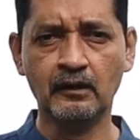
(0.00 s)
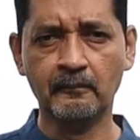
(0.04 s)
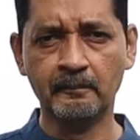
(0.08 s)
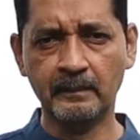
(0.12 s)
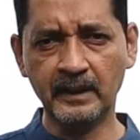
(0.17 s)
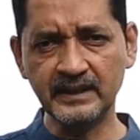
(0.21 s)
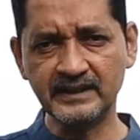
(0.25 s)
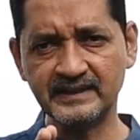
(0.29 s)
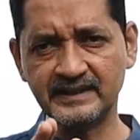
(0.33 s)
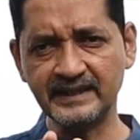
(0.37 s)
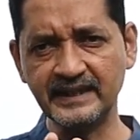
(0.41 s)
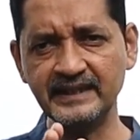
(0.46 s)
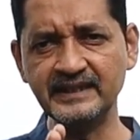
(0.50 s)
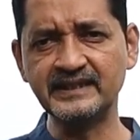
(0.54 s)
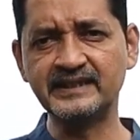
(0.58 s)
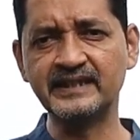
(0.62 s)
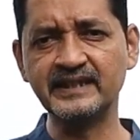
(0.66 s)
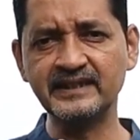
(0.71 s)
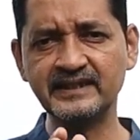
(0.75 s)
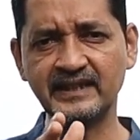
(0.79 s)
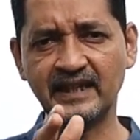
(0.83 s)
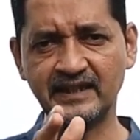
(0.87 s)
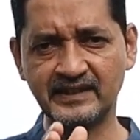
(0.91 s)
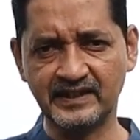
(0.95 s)
But since
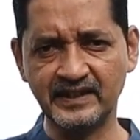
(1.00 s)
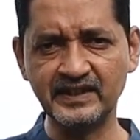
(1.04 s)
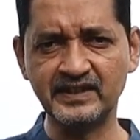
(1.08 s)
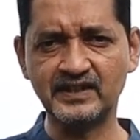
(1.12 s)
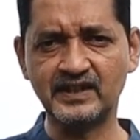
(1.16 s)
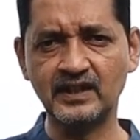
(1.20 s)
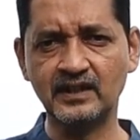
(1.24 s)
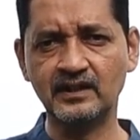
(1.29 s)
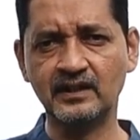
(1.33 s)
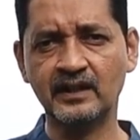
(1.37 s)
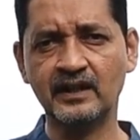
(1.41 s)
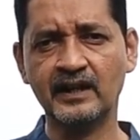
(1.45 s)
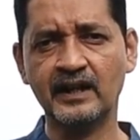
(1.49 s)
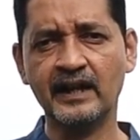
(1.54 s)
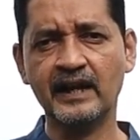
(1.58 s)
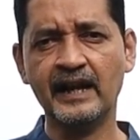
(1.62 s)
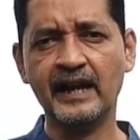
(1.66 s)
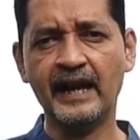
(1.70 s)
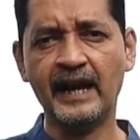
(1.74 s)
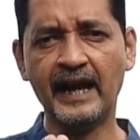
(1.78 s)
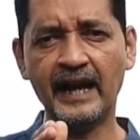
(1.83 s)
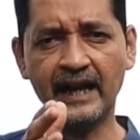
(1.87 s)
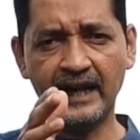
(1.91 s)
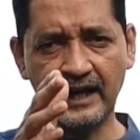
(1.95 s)
his assistant
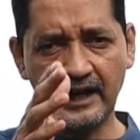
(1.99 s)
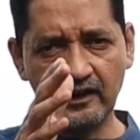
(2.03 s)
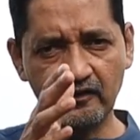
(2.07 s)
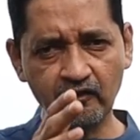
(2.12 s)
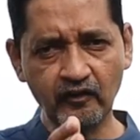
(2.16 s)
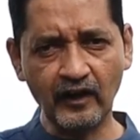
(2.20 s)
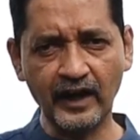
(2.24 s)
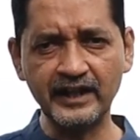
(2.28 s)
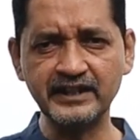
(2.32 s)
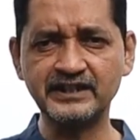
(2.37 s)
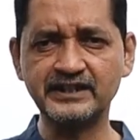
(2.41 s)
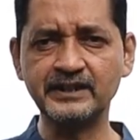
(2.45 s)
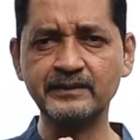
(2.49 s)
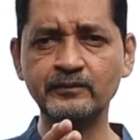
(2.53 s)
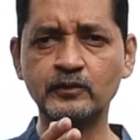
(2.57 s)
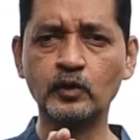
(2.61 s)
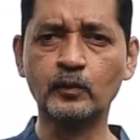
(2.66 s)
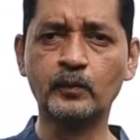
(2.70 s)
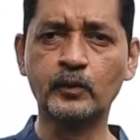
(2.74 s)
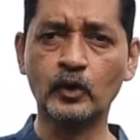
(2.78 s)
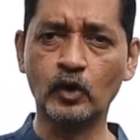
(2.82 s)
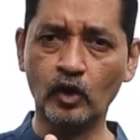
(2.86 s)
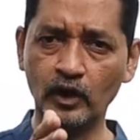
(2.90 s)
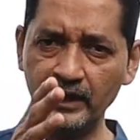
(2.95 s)
had advised him
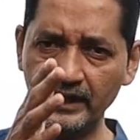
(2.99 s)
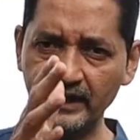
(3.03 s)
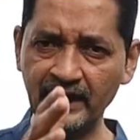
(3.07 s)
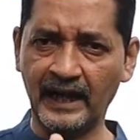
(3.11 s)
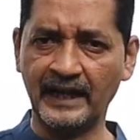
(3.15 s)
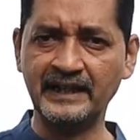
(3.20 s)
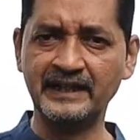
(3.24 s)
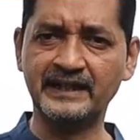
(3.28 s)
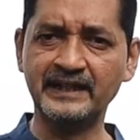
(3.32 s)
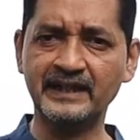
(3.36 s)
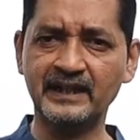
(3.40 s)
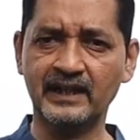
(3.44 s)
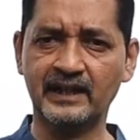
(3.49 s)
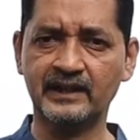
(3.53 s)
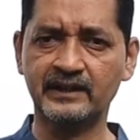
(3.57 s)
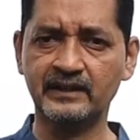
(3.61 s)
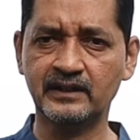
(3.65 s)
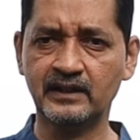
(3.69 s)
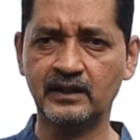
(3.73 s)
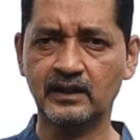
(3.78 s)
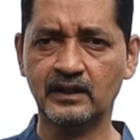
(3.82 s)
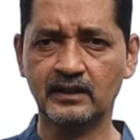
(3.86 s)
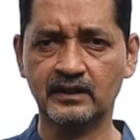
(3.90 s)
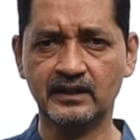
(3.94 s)
to put only
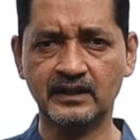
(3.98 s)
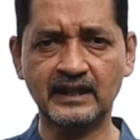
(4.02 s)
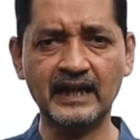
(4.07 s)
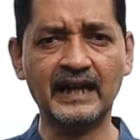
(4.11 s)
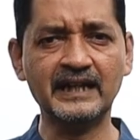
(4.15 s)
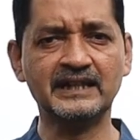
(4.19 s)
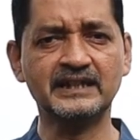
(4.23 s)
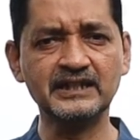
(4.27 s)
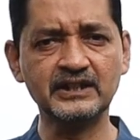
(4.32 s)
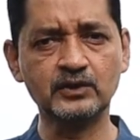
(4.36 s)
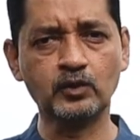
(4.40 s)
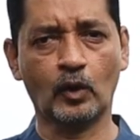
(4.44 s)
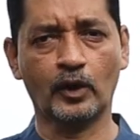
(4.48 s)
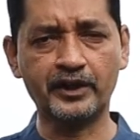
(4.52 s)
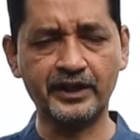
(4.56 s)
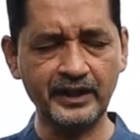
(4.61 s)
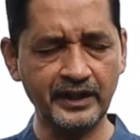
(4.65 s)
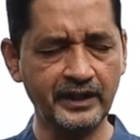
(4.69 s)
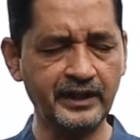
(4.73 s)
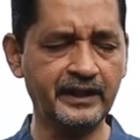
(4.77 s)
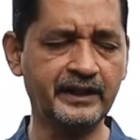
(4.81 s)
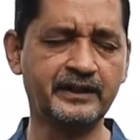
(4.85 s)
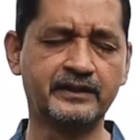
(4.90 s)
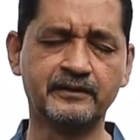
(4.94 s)
99, that is what
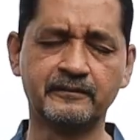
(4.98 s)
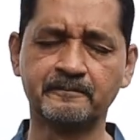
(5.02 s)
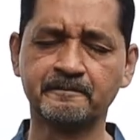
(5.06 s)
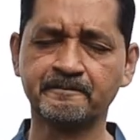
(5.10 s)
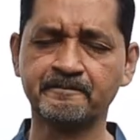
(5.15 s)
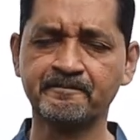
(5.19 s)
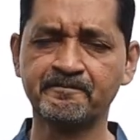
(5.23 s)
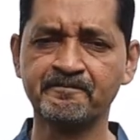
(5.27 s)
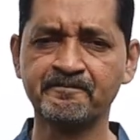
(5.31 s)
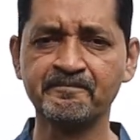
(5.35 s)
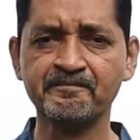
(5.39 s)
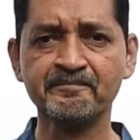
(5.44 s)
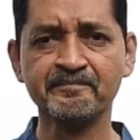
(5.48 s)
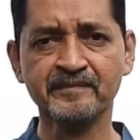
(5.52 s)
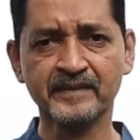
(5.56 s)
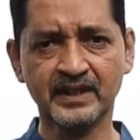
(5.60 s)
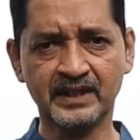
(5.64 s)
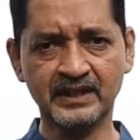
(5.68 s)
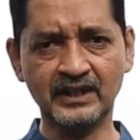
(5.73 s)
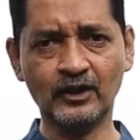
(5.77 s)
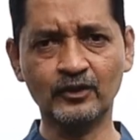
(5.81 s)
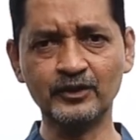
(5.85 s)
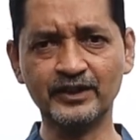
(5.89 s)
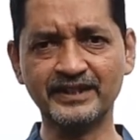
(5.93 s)
he did.
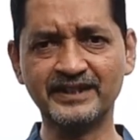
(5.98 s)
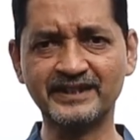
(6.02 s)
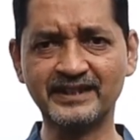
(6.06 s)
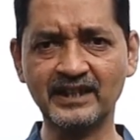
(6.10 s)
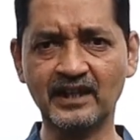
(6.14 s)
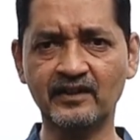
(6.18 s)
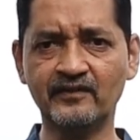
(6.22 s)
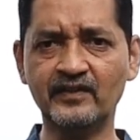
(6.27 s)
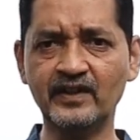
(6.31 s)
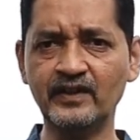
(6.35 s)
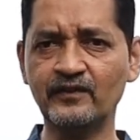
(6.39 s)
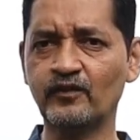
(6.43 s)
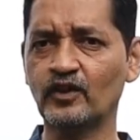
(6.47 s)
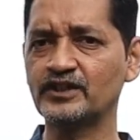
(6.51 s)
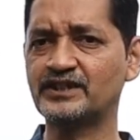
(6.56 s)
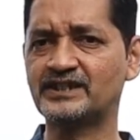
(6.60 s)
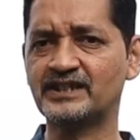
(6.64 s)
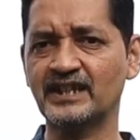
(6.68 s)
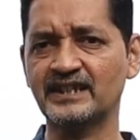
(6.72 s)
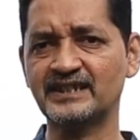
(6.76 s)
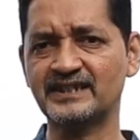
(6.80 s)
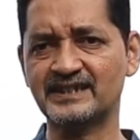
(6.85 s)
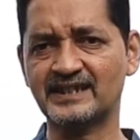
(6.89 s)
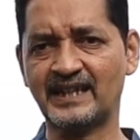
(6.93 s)
Now the servant
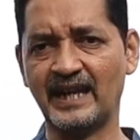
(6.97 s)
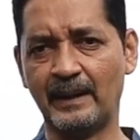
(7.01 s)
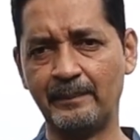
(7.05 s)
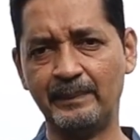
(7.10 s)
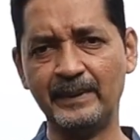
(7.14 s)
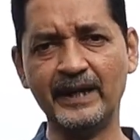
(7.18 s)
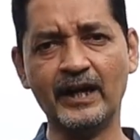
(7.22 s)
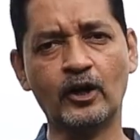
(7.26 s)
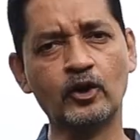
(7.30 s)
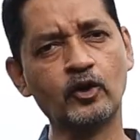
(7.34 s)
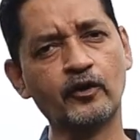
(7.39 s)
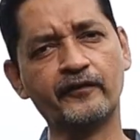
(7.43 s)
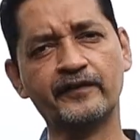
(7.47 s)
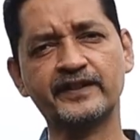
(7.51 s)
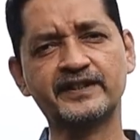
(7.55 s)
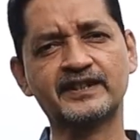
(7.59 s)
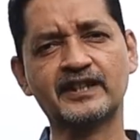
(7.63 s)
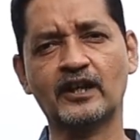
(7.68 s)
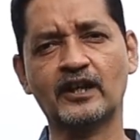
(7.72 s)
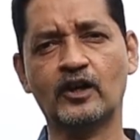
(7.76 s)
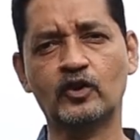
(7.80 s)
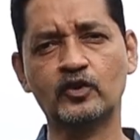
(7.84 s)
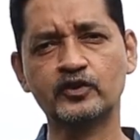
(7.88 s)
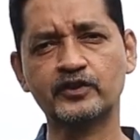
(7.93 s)
was just stepping out of
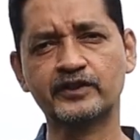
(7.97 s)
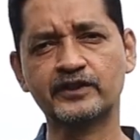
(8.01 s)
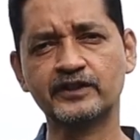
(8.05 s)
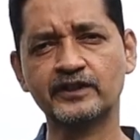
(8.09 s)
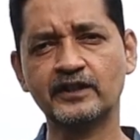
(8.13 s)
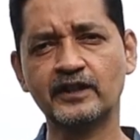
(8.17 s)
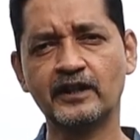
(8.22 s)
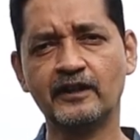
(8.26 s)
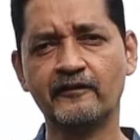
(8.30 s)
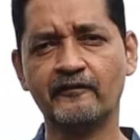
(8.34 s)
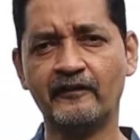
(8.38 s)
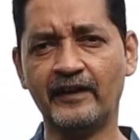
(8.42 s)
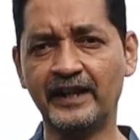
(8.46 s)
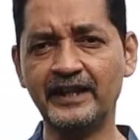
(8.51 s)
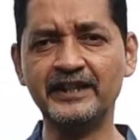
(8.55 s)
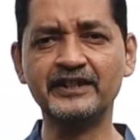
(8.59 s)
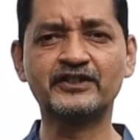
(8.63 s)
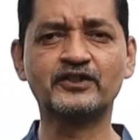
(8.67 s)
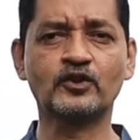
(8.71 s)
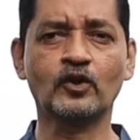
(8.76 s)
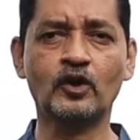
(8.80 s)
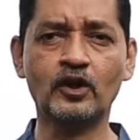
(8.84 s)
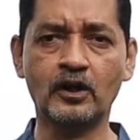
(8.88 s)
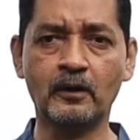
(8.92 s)
his house when he
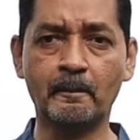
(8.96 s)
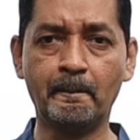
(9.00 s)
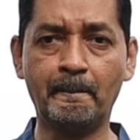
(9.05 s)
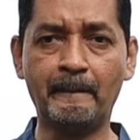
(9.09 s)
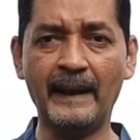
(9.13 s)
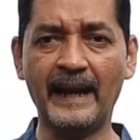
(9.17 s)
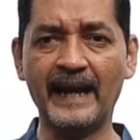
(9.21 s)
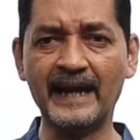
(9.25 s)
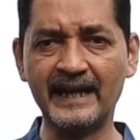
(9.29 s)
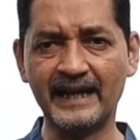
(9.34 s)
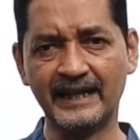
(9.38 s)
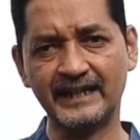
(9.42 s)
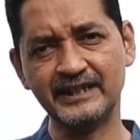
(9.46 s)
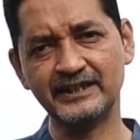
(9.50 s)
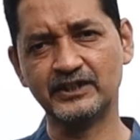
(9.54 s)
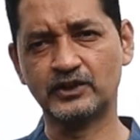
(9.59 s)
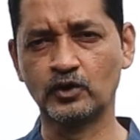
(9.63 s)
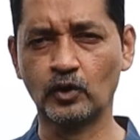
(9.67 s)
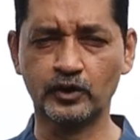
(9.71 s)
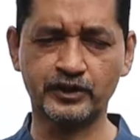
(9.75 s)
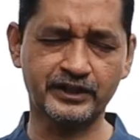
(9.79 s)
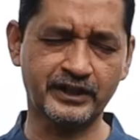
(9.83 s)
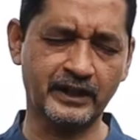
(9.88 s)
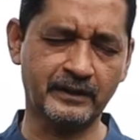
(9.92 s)
saw a bag at his
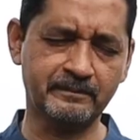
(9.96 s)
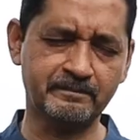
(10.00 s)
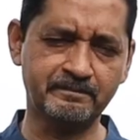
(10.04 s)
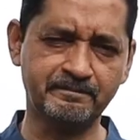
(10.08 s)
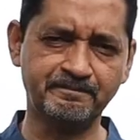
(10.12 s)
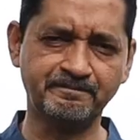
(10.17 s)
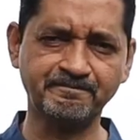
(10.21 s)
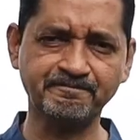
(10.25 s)
doorstep.